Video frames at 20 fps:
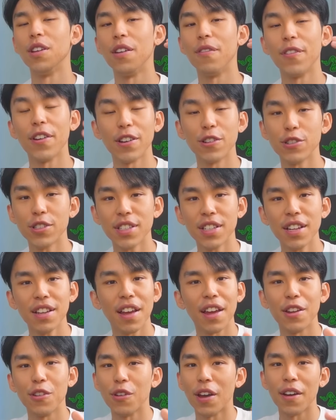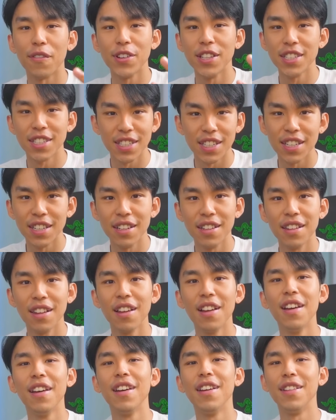if you're interested and you haven't seen
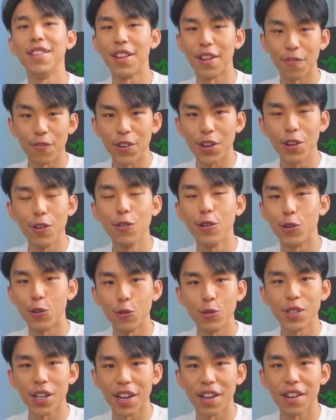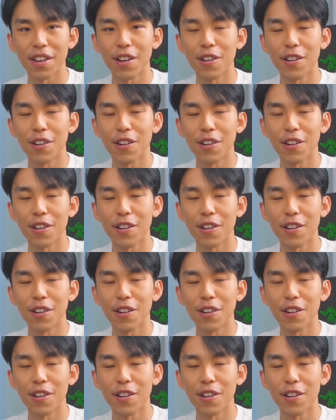that video, do check it